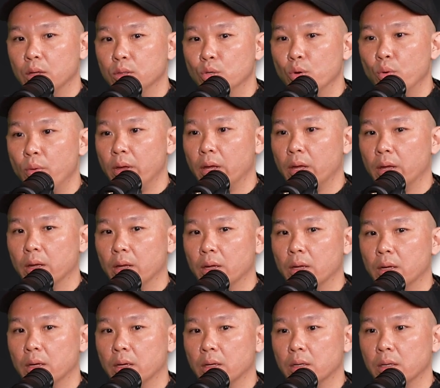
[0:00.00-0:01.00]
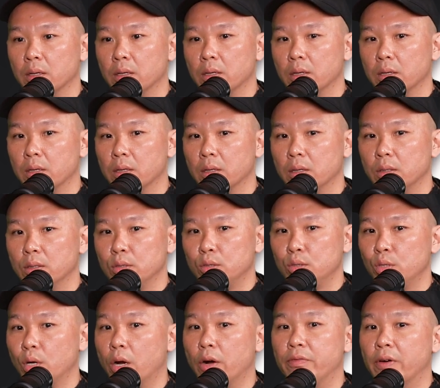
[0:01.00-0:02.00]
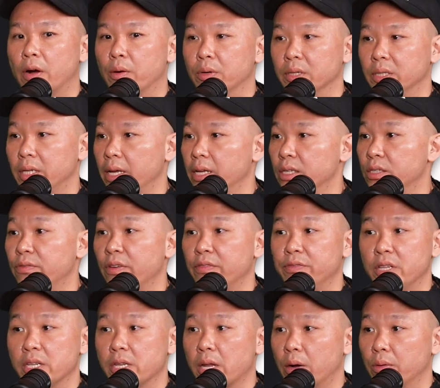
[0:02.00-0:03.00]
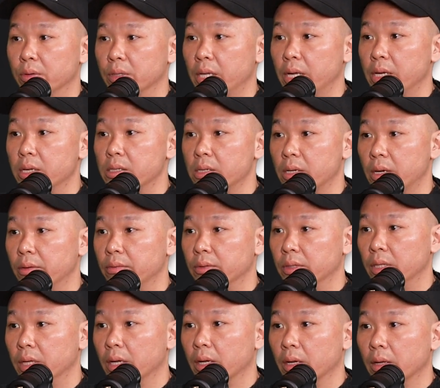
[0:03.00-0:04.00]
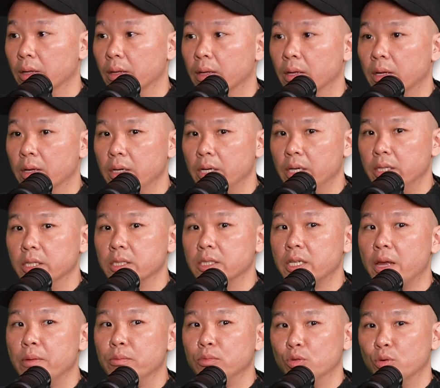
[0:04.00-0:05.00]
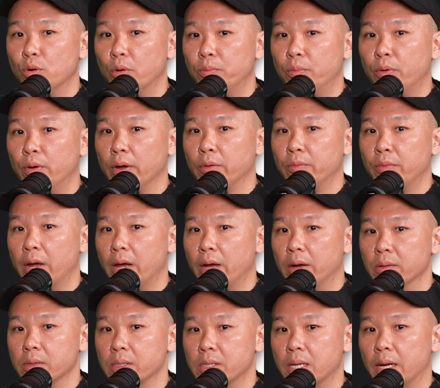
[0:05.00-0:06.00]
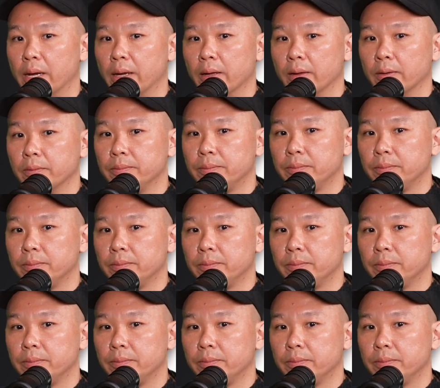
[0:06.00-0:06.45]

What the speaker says: doing 12-hour days, 15-hour days and everything. It just came to a point where I was like,